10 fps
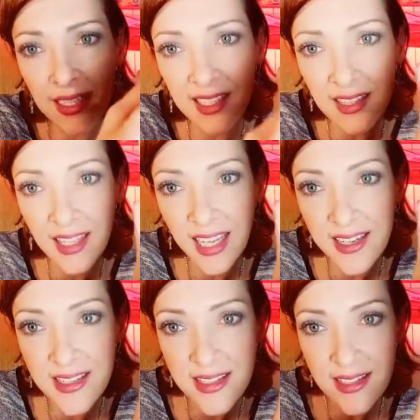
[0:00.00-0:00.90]

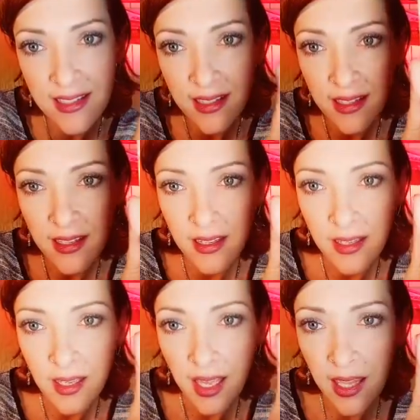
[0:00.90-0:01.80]
lace,
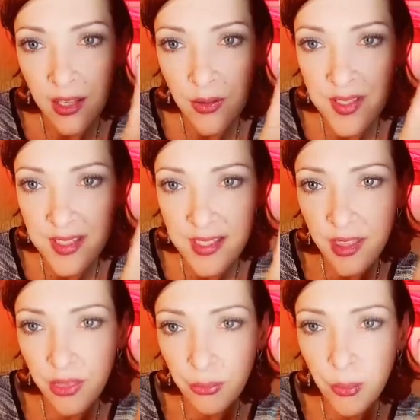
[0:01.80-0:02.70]
and you can see
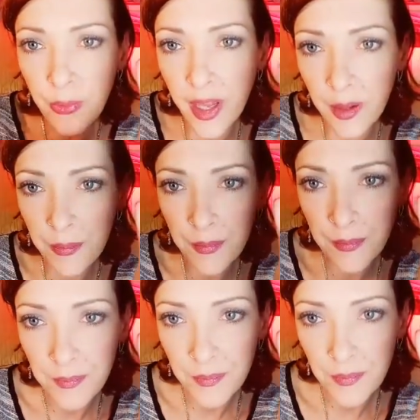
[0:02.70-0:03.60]
through them.
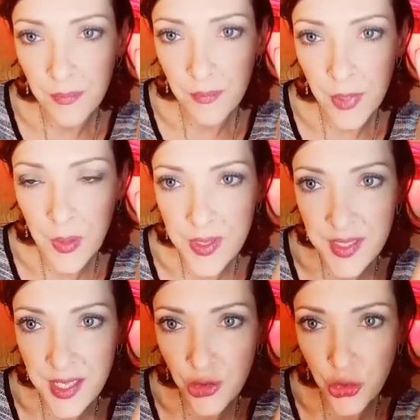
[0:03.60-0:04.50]
You can
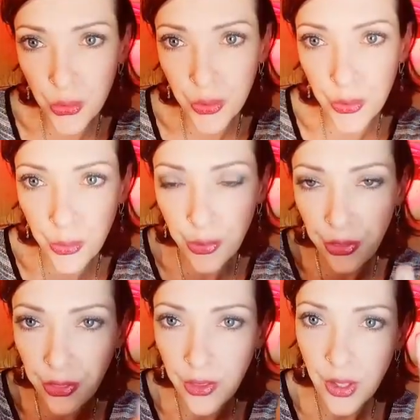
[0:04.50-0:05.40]
see
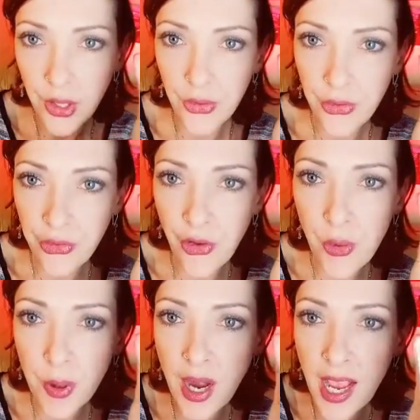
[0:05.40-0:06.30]
truth. So
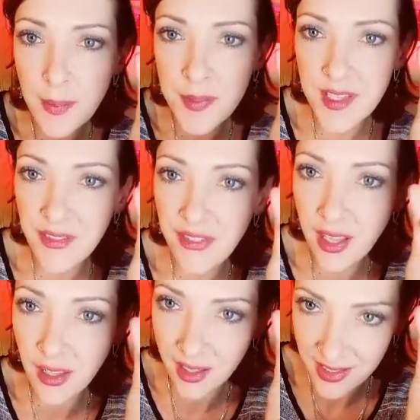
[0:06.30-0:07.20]
perhaps the
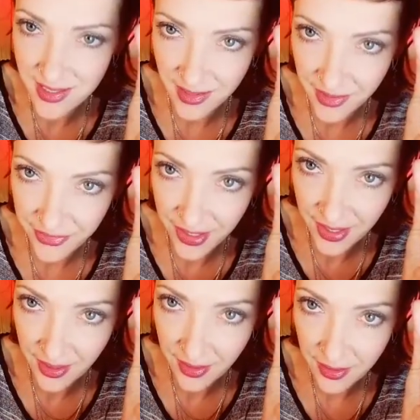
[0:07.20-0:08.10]
veil is
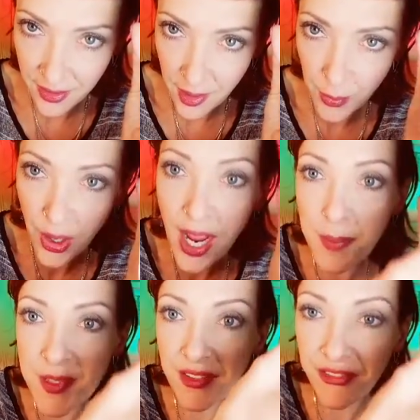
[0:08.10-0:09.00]
lifting.
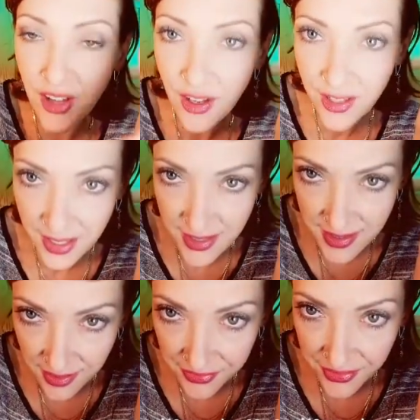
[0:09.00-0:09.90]
Perhaps the fog is
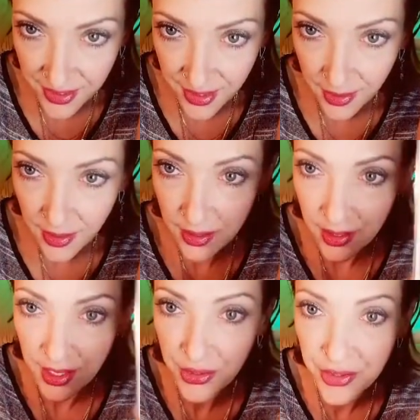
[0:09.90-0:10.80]
lifting
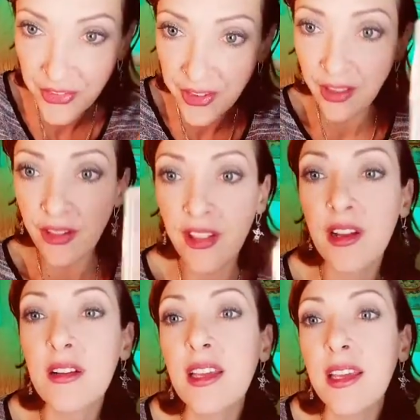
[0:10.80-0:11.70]
and you're seeing
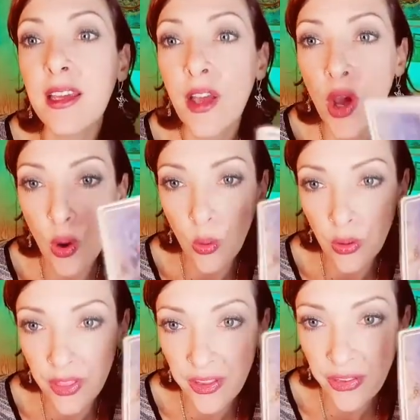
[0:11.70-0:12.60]
clearly, or
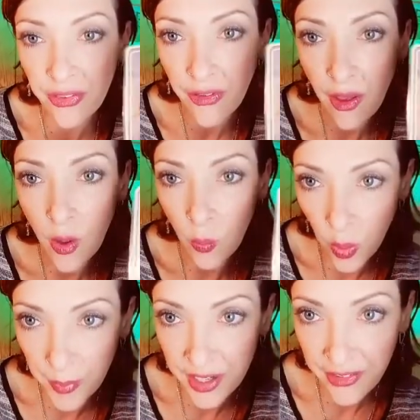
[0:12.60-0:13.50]
this
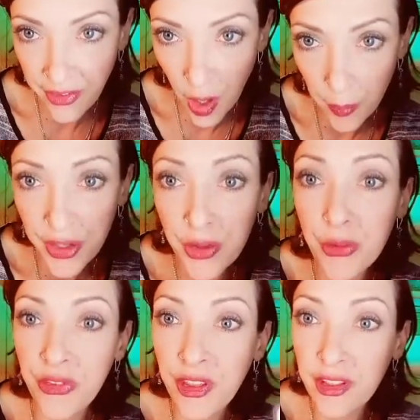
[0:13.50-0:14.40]
woman is helping you
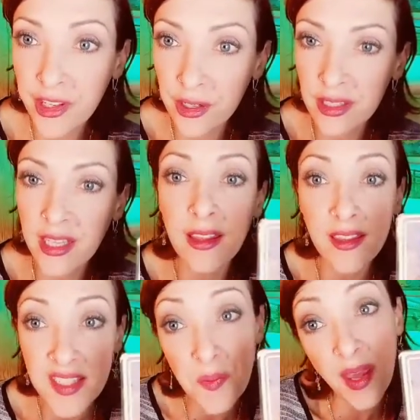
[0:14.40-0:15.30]
see clearly.
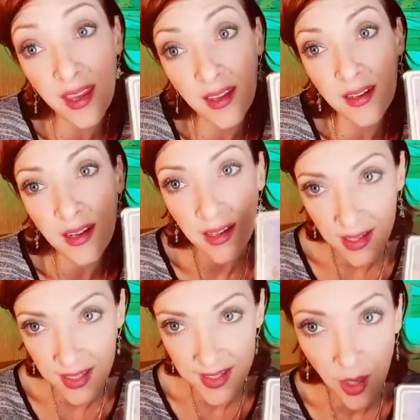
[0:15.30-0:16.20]
This man
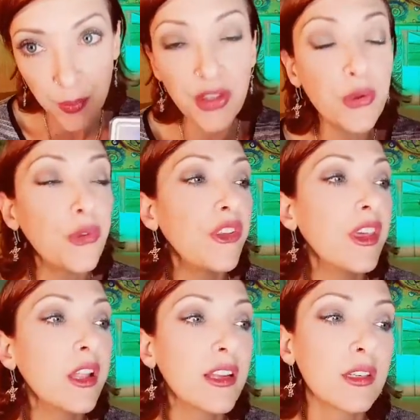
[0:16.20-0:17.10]
is helping you see
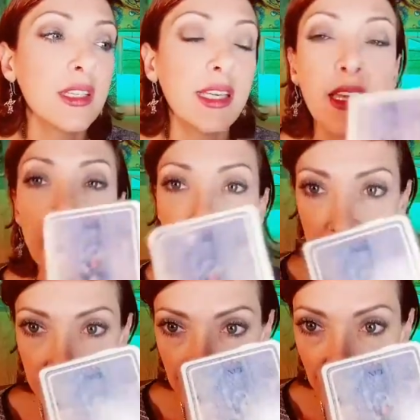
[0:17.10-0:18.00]
clearly.
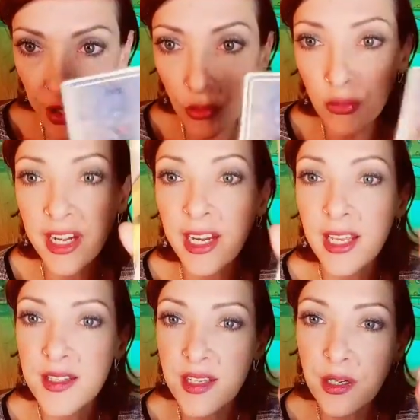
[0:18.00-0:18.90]
It's a general reading,
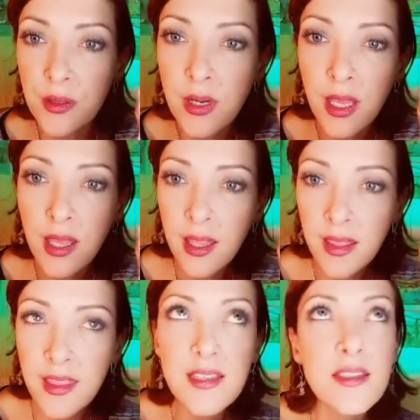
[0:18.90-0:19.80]
so
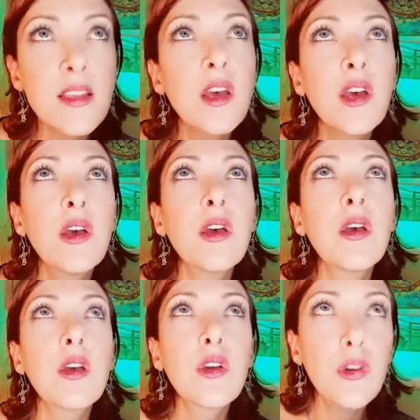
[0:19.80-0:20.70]
this
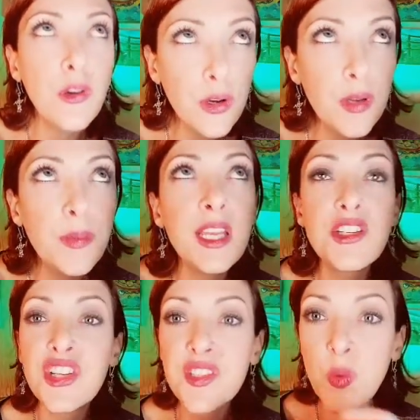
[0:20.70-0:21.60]
could be
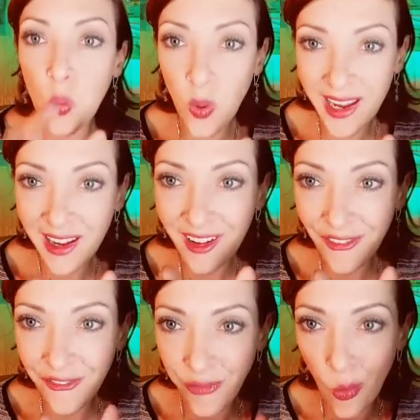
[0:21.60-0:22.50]
just waiting
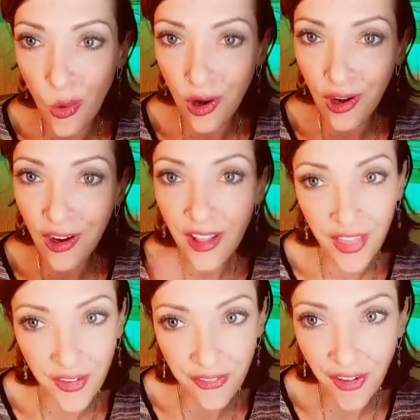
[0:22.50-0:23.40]
for
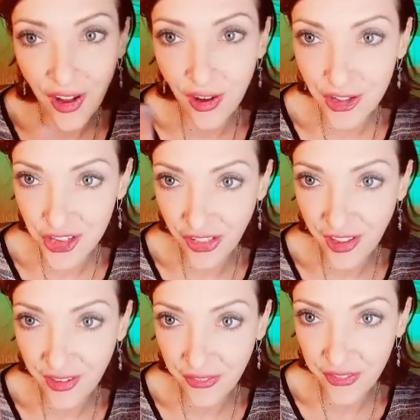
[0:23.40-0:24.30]
the fog to
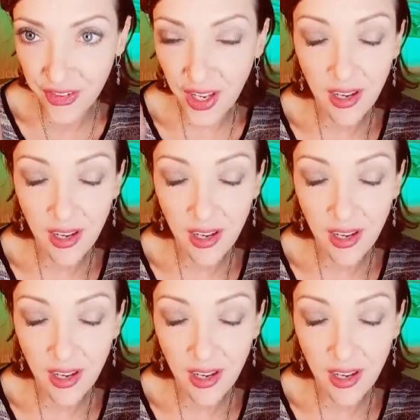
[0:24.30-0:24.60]
lift,